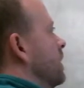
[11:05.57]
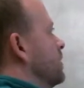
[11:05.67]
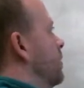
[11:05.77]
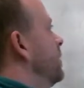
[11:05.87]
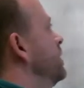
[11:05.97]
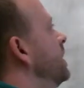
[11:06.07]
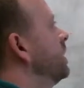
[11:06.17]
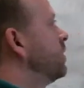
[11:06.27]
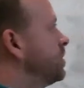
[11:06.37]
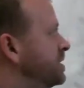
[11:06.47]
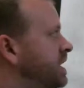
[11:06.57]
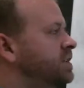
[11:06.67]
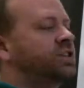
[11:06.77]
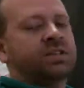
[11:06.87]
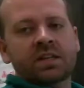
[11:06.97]
So when you're dealing with
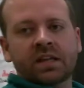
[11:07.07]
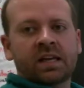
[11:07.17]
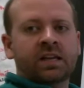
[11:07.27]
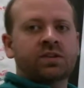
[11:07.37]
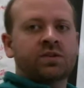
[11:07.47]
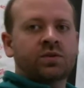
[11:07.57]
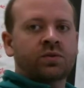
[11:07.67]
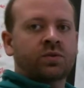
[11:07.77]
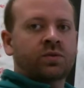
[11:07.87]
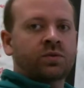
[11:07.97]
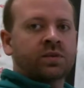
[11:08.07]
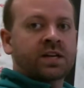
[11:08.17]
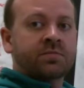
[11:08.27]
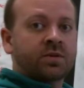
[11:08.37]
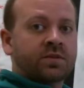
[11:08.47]
percentages into
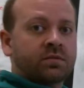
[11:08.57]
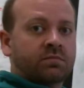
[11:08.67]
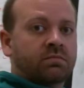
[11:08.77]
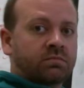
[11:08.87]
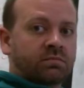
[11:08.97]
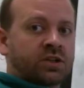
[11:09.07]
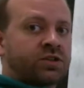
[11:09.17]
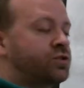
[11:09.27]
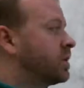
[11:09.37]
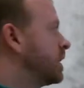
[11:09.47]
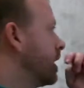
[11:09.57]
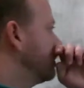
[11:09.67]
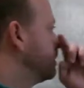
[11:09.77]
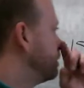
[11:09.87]
decimals, there's a shortcut.